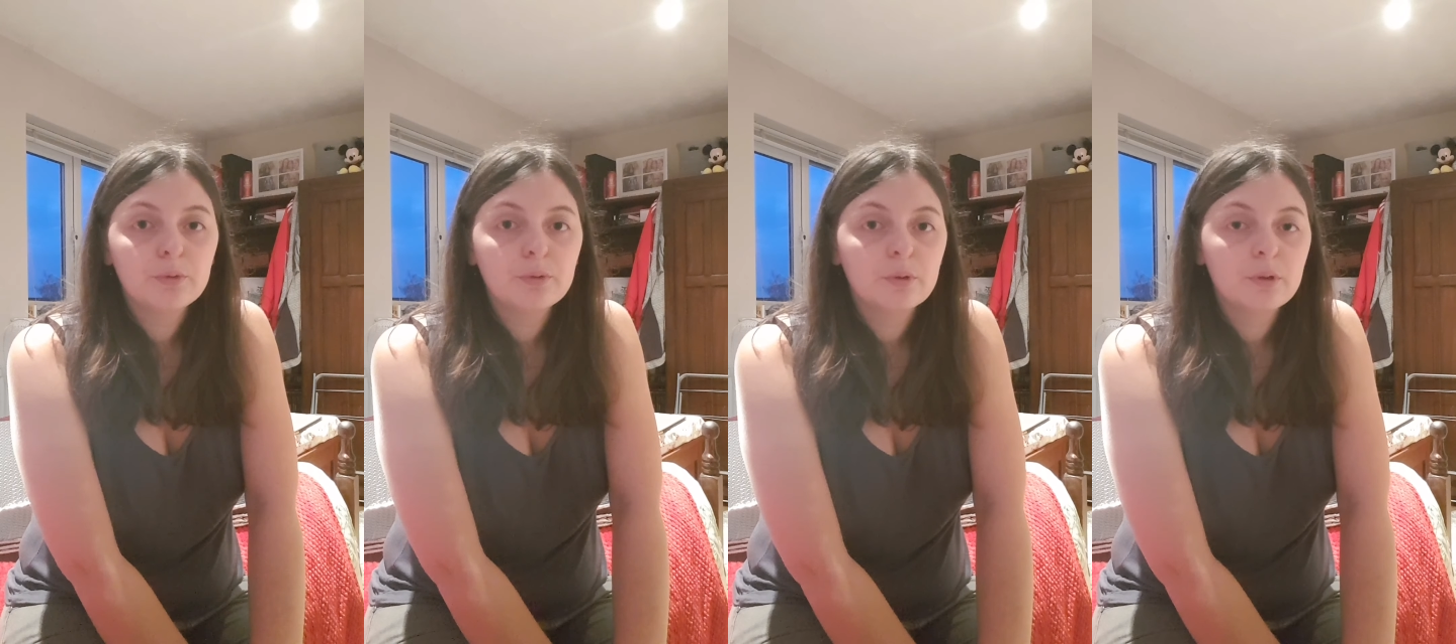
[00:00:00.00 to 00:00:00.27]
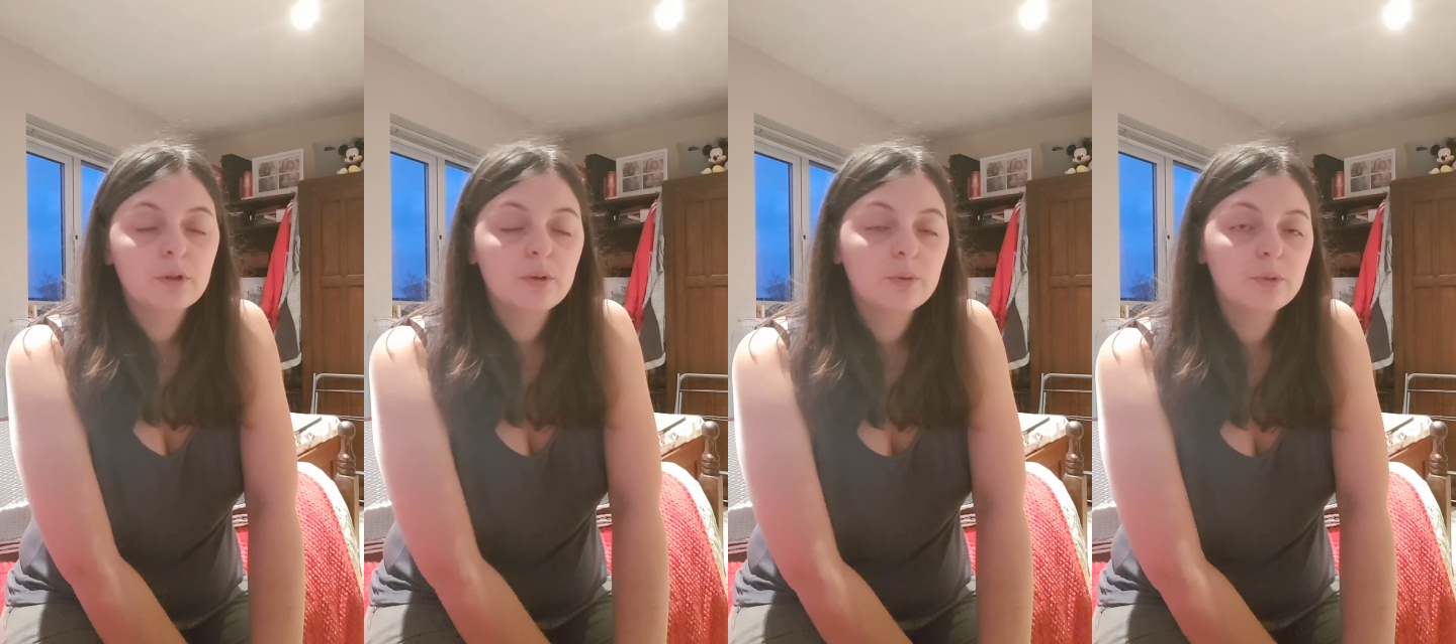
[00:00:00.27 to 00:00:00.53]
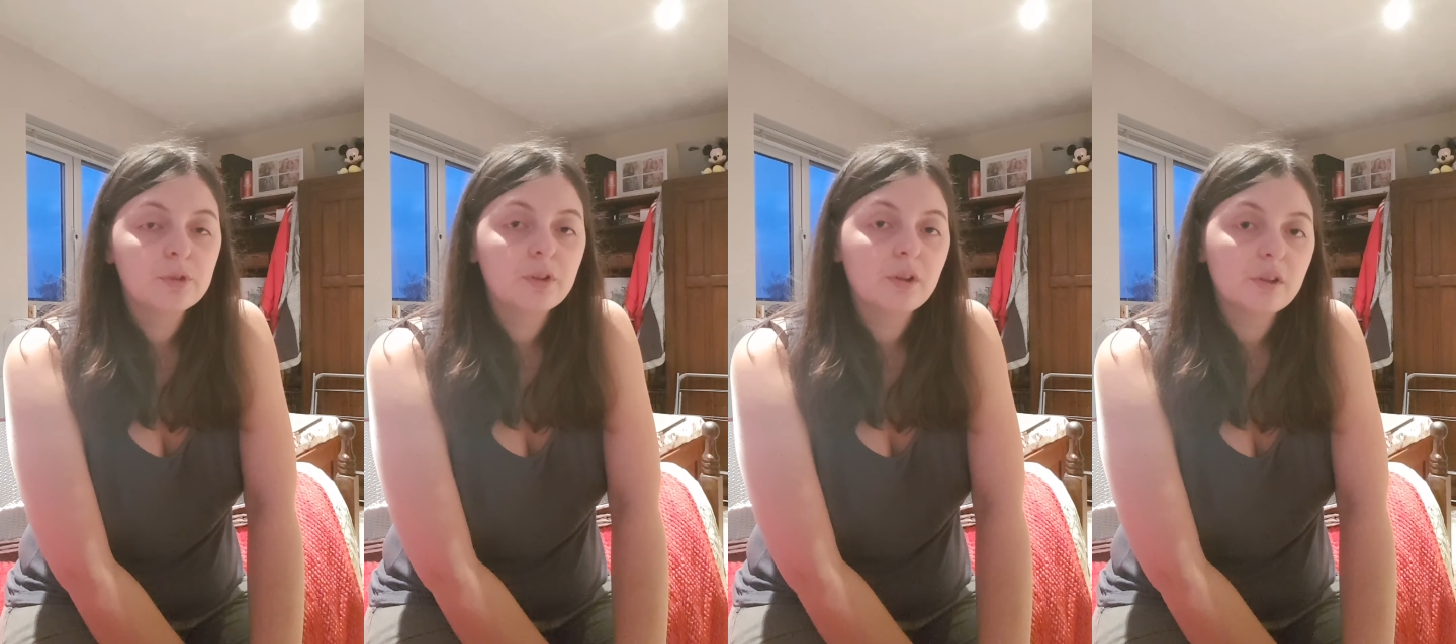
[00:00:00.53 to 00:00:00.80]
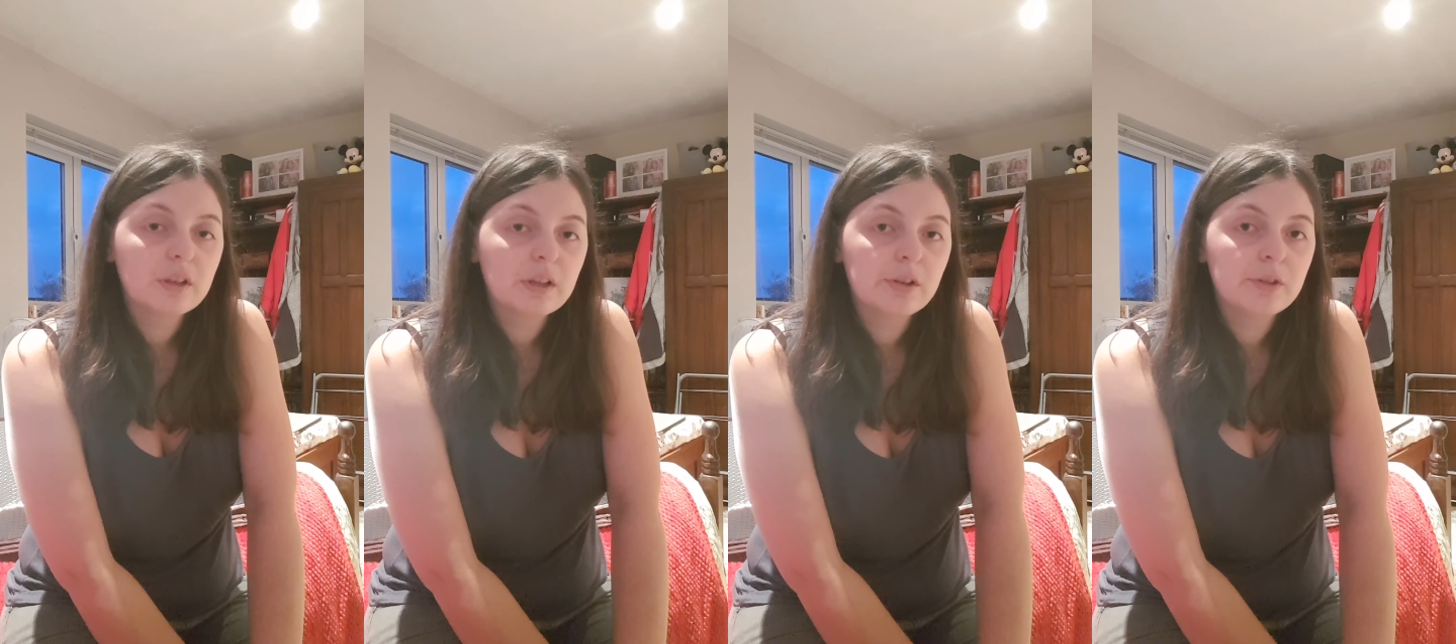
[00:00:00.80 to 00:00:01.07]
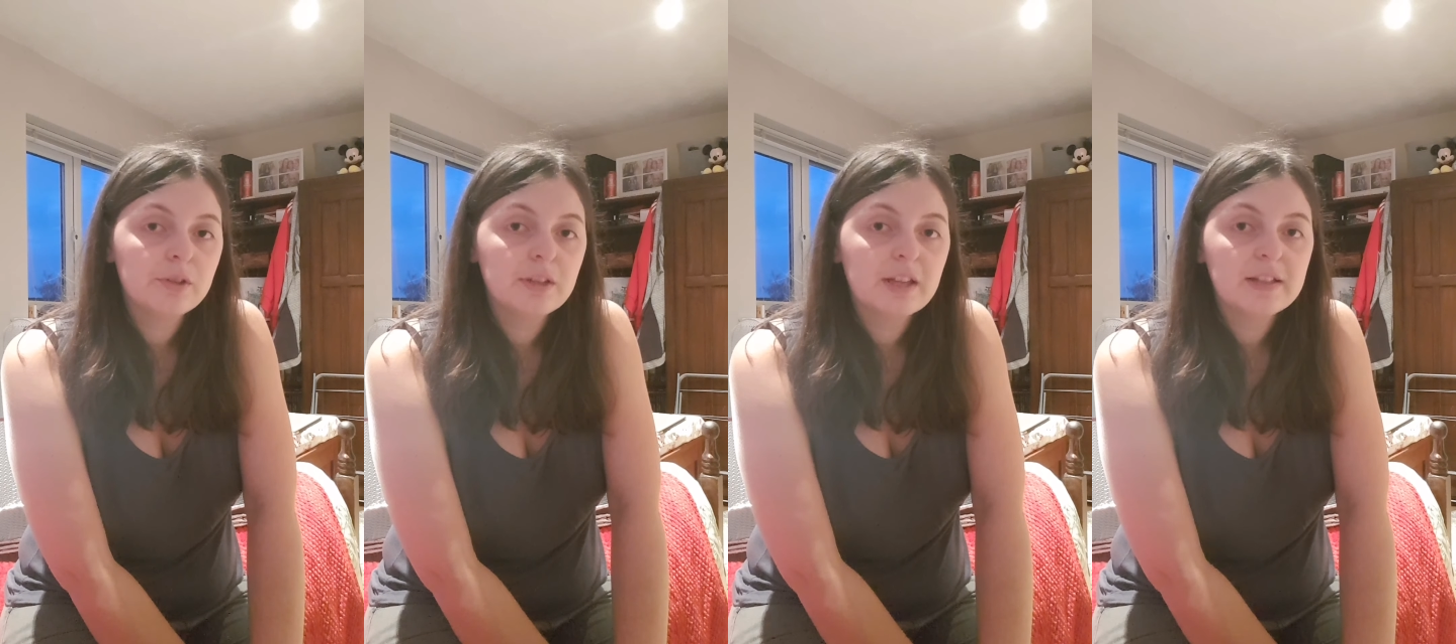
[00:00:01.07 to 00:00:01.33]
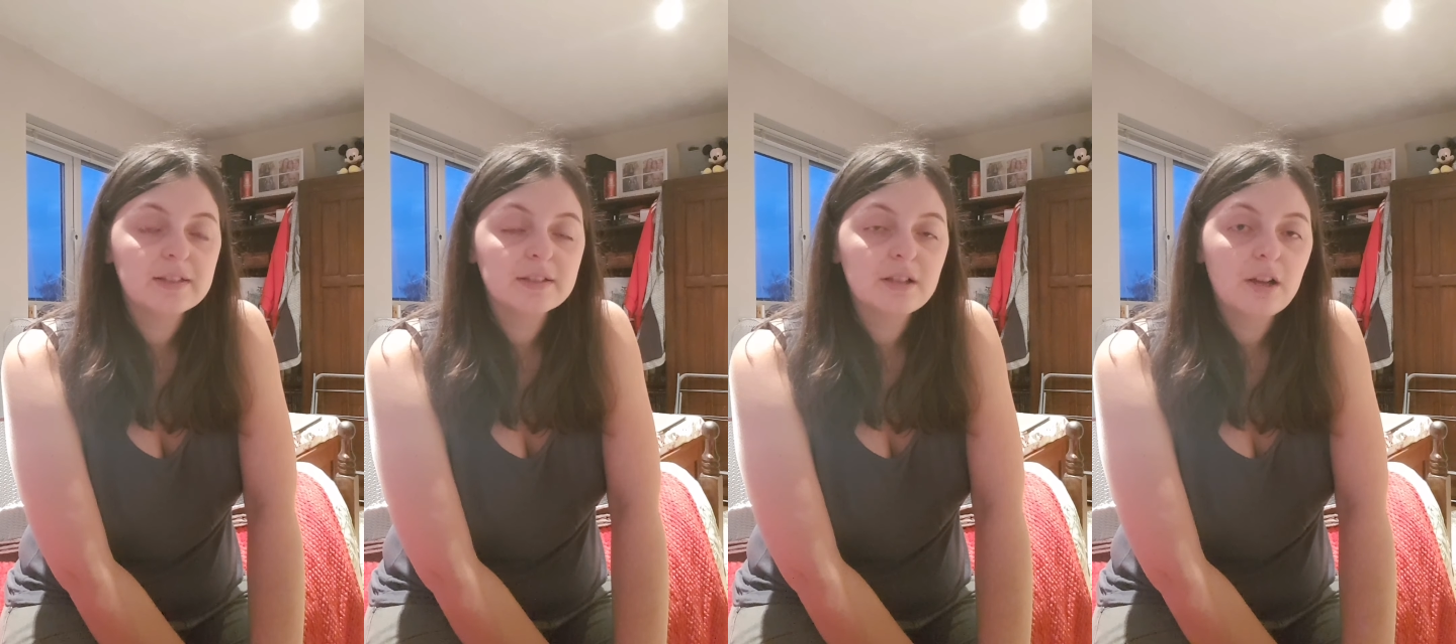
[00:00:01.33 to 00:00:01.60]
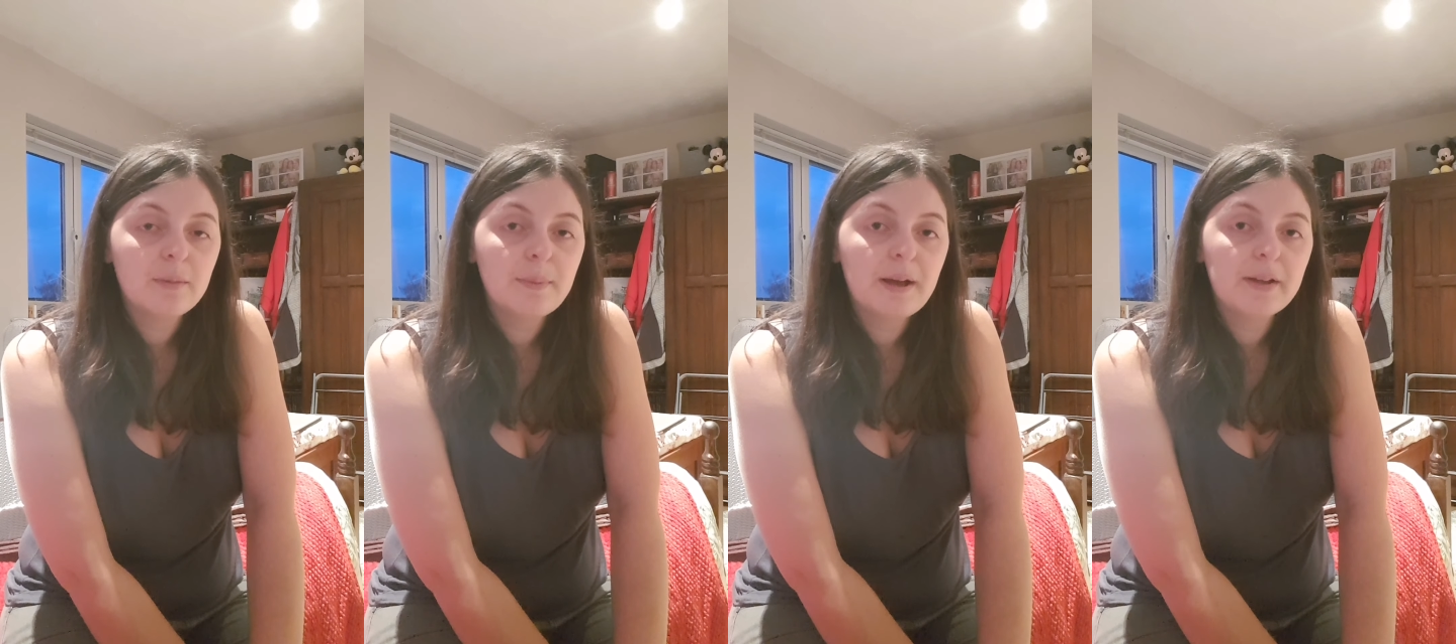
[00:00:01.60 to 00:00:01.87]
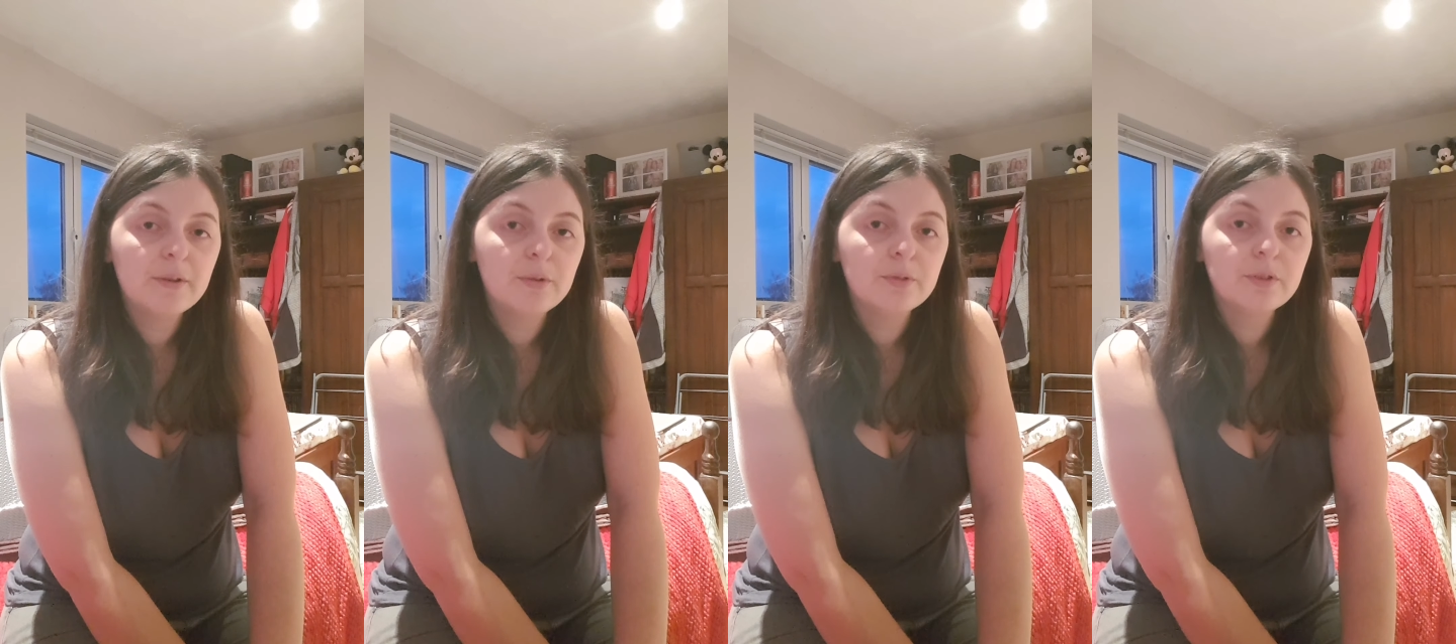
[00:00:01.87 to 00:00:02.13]
could also include getting solar
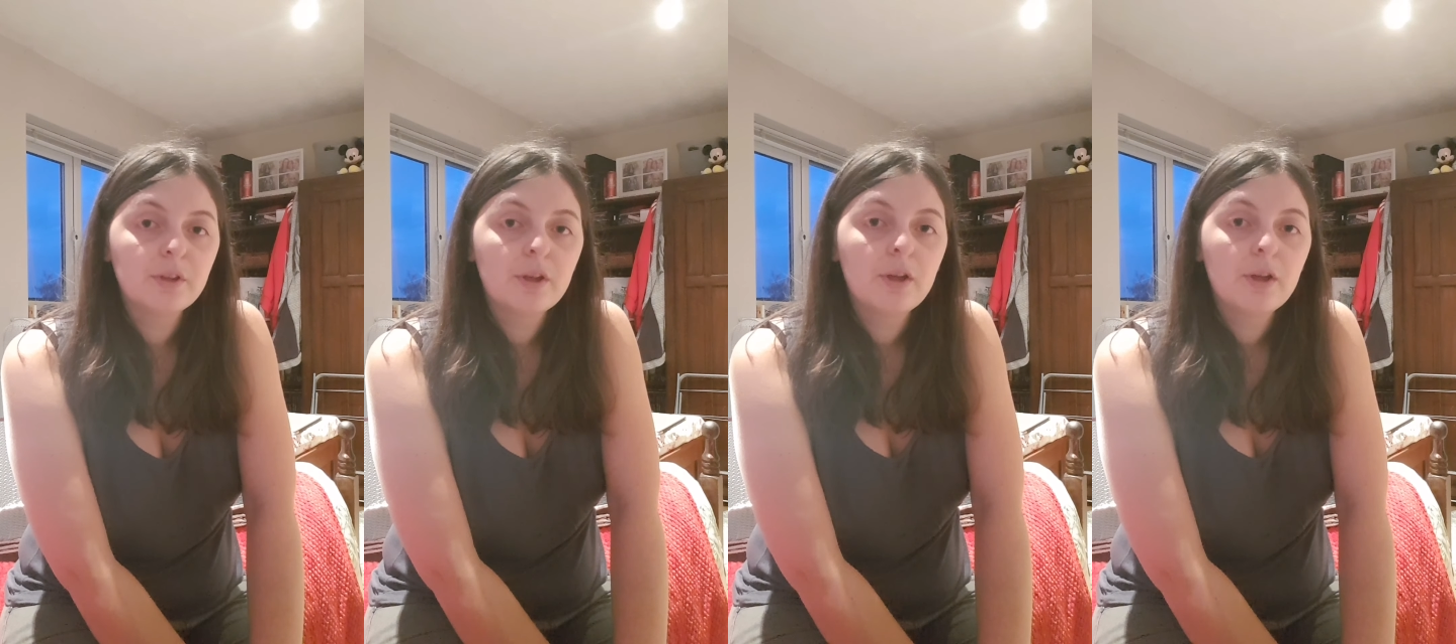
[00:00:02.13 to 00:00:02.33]
panels